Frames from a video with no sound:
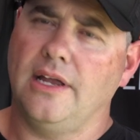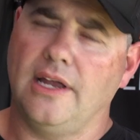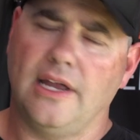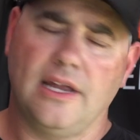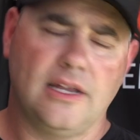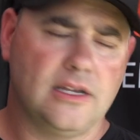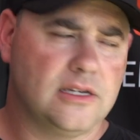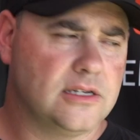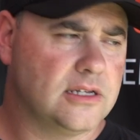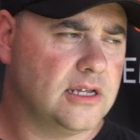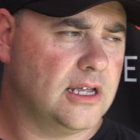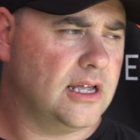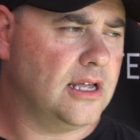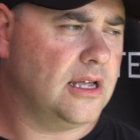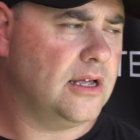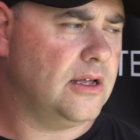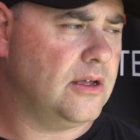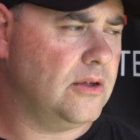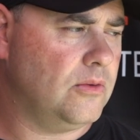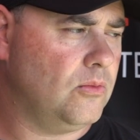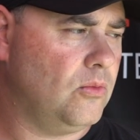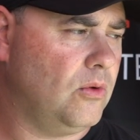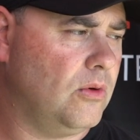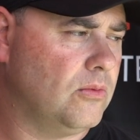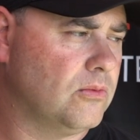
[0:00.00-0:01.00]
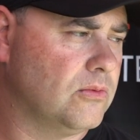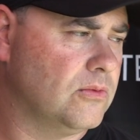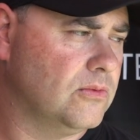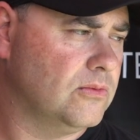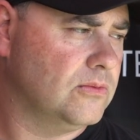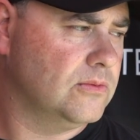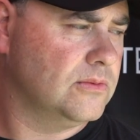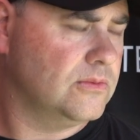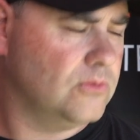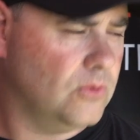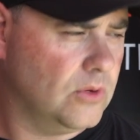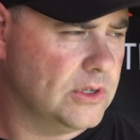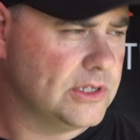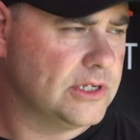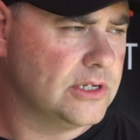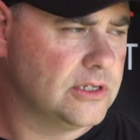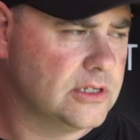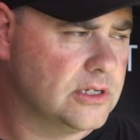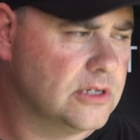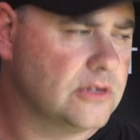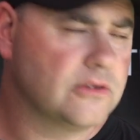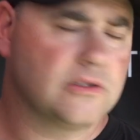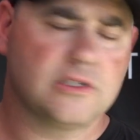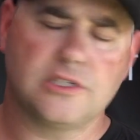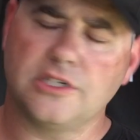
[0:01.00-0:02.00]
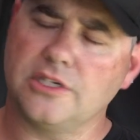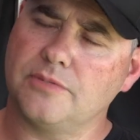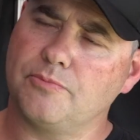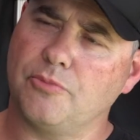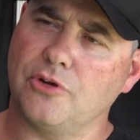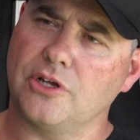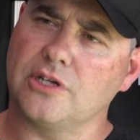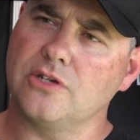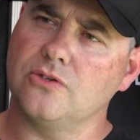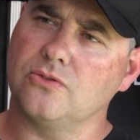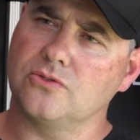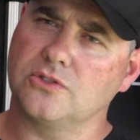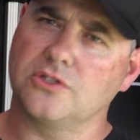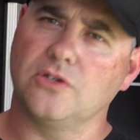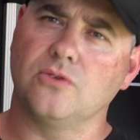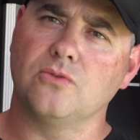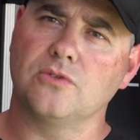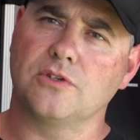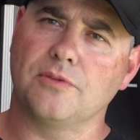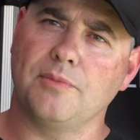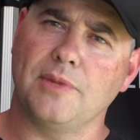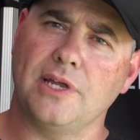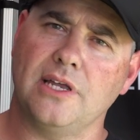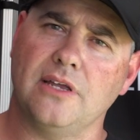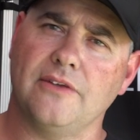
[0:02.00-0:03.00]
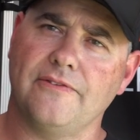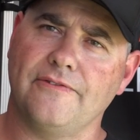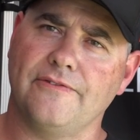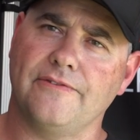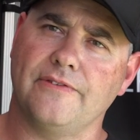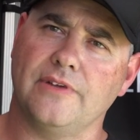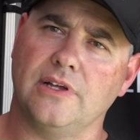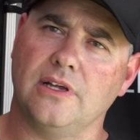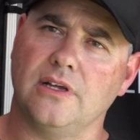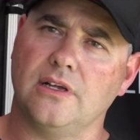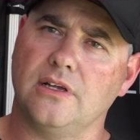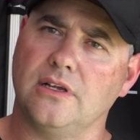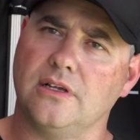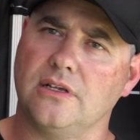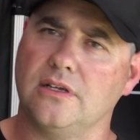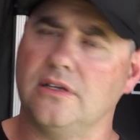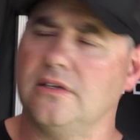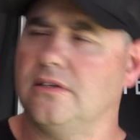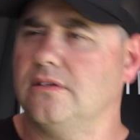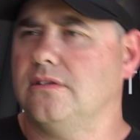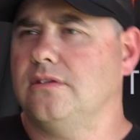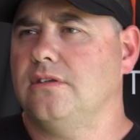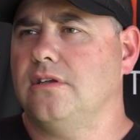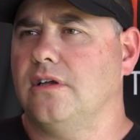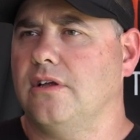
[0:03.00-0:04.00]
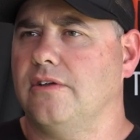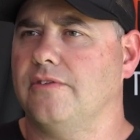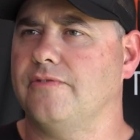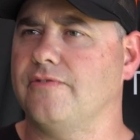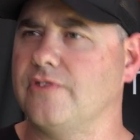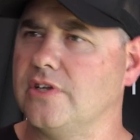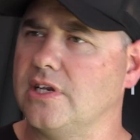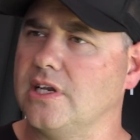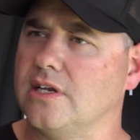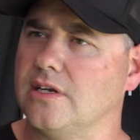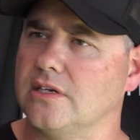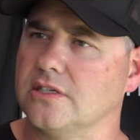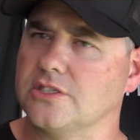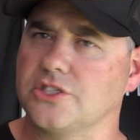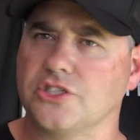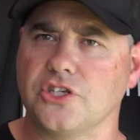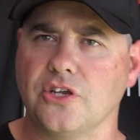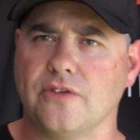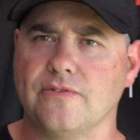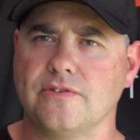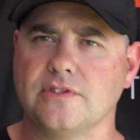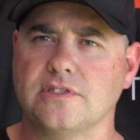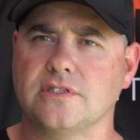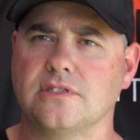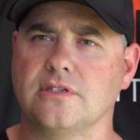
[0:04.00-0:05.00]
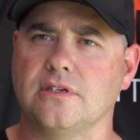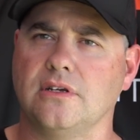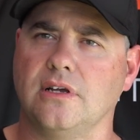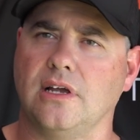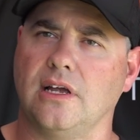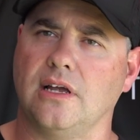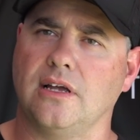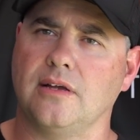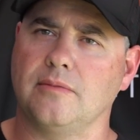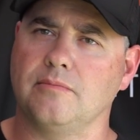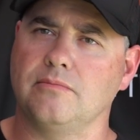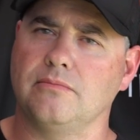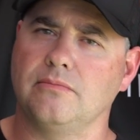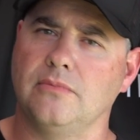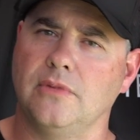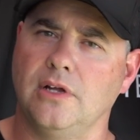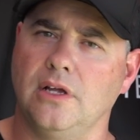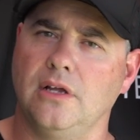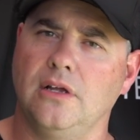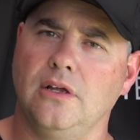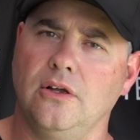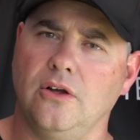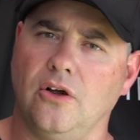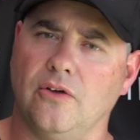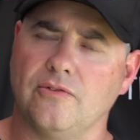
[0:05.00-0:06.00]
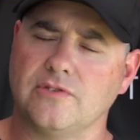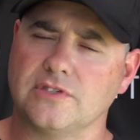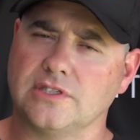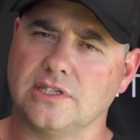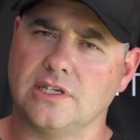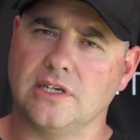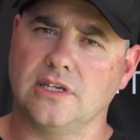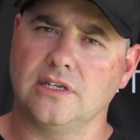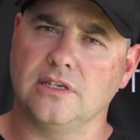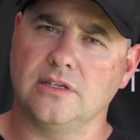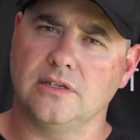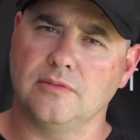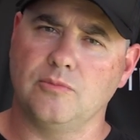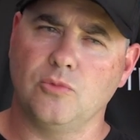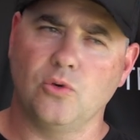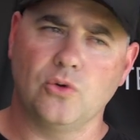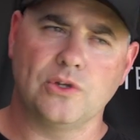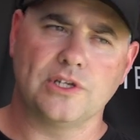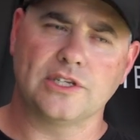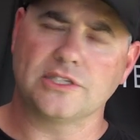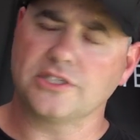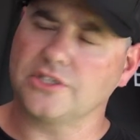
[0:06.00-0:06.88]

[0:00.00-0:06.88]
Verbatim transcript: and uh, what will, what you do is you'd bring your tool to me if uh, you know if you need it serviced. Um, obviously, the more you